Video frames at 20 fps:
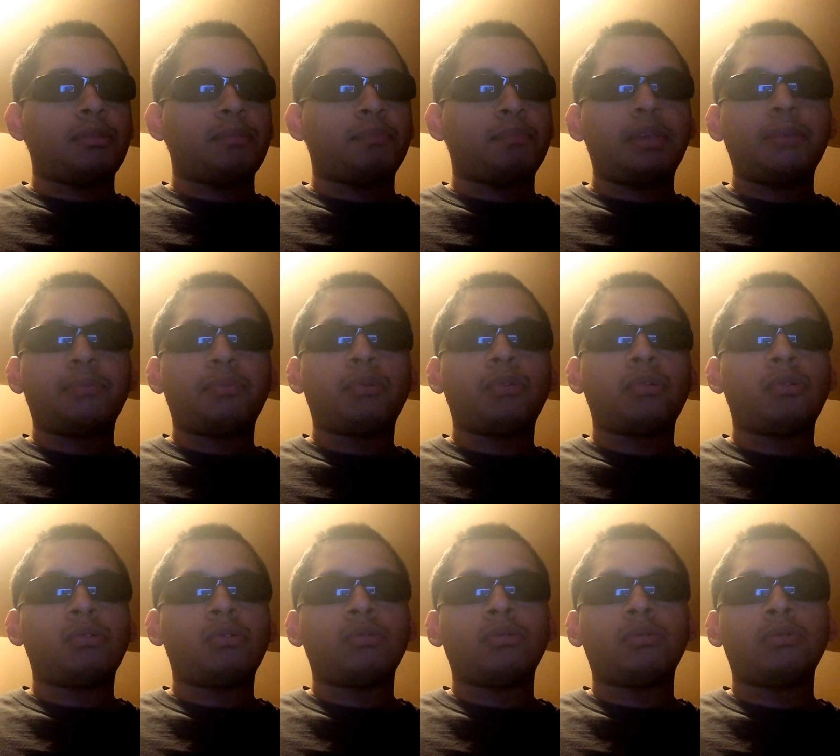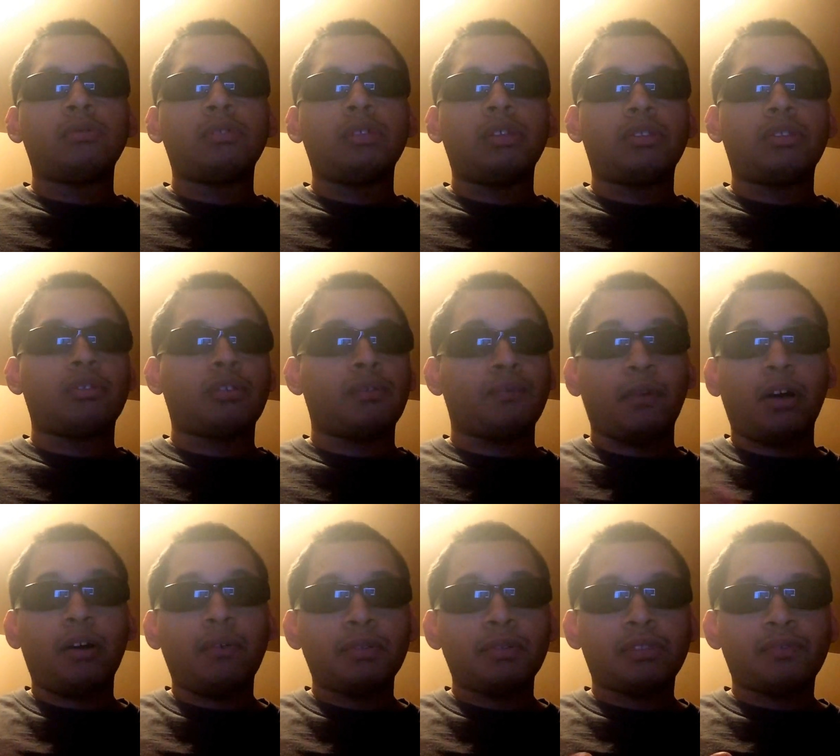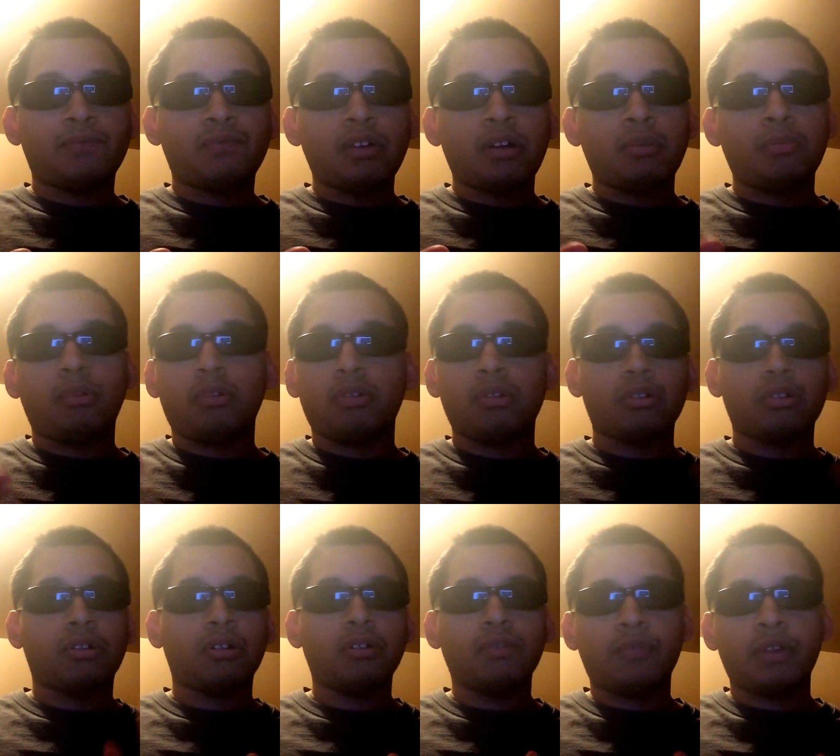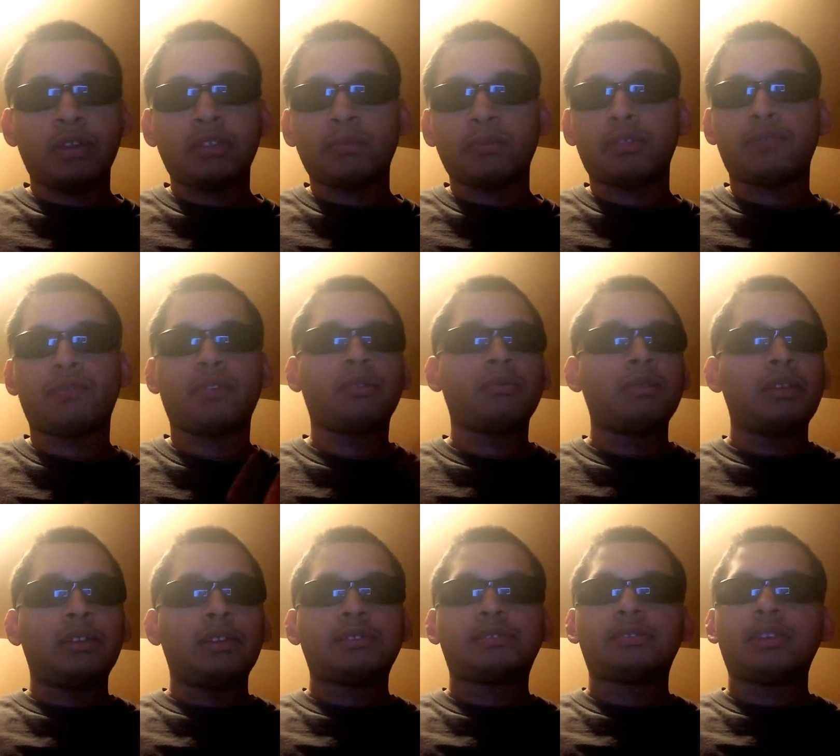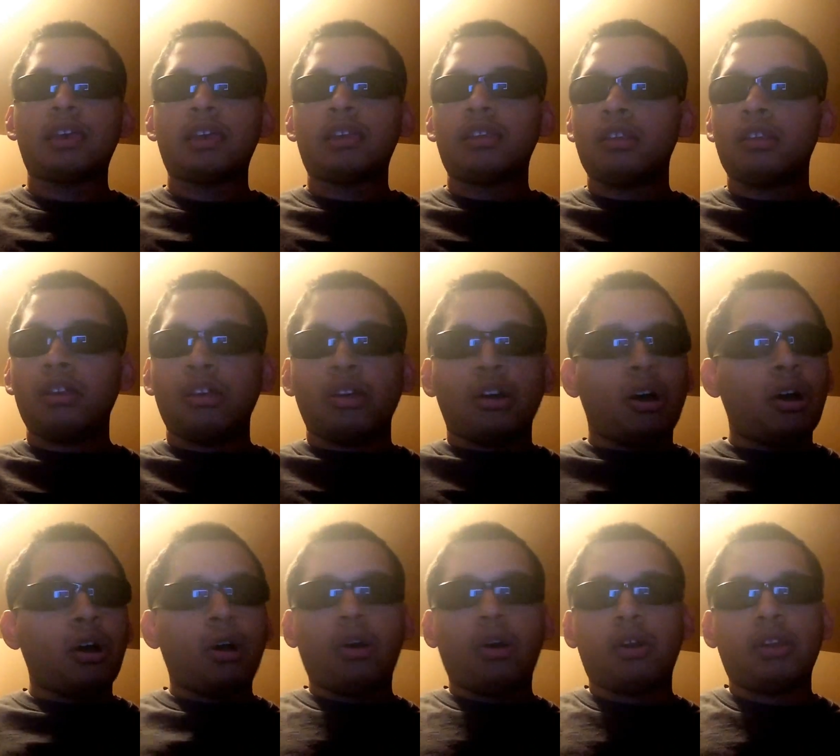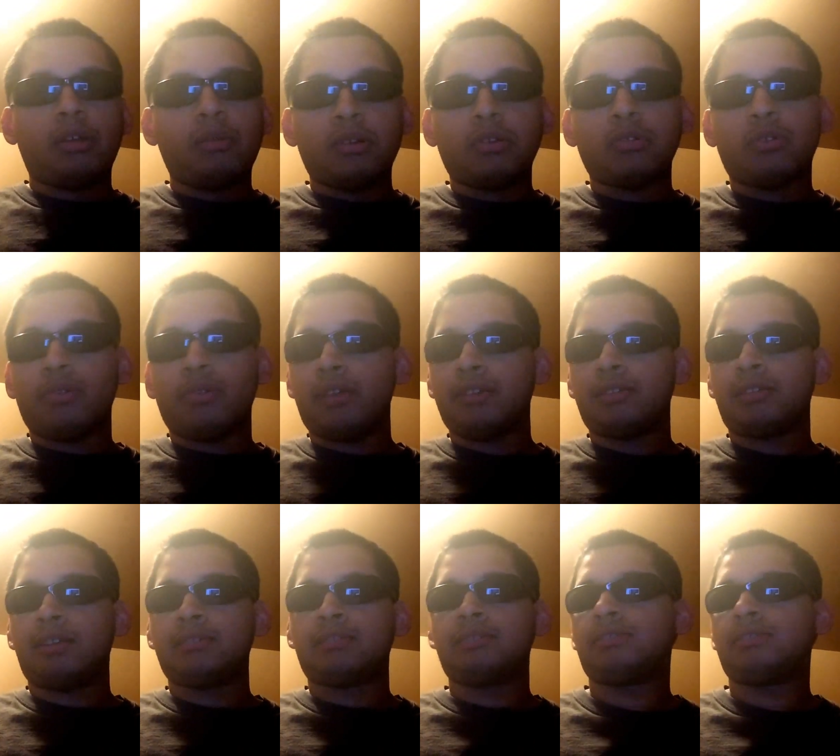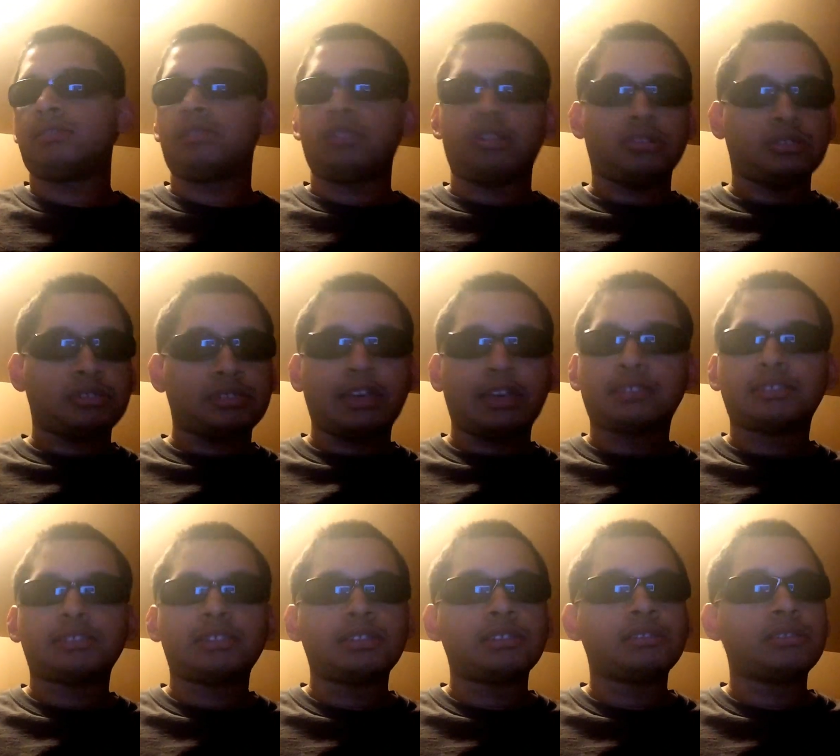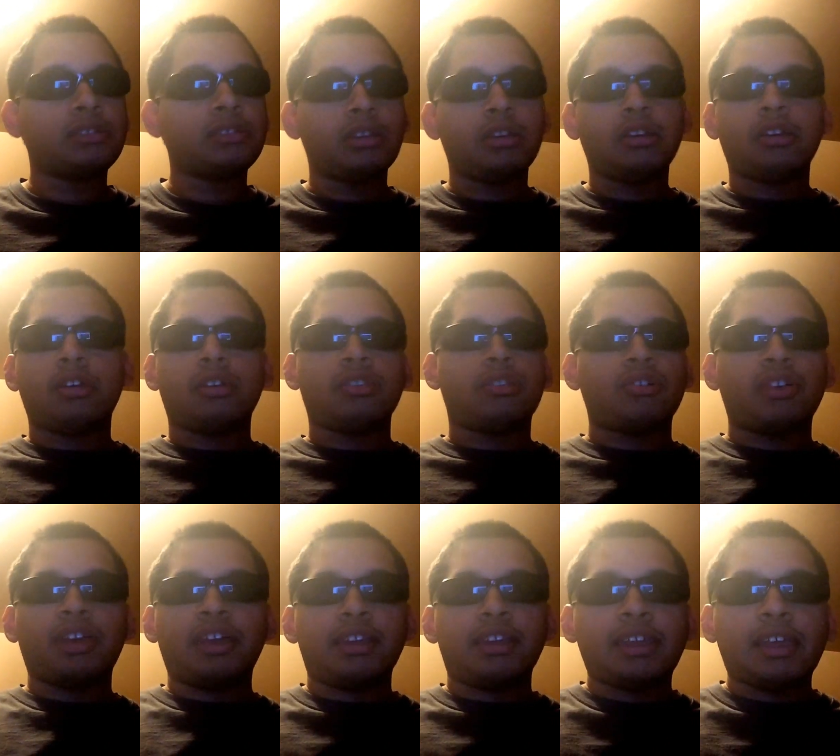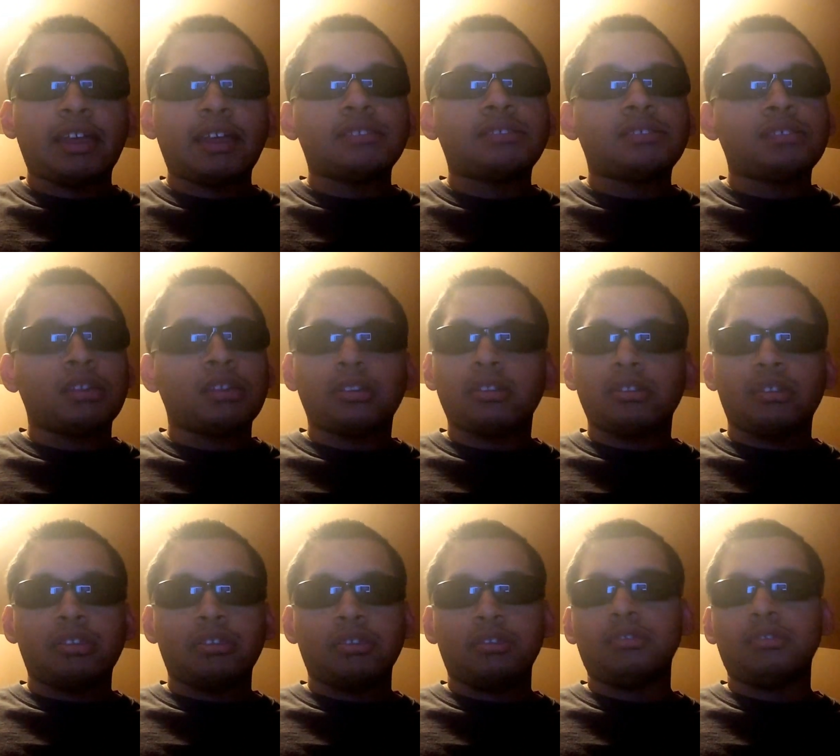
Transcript: people either involved with the film or good friends with the film saying, "Oh, anyone who criticizes are sexist, they're idiots." If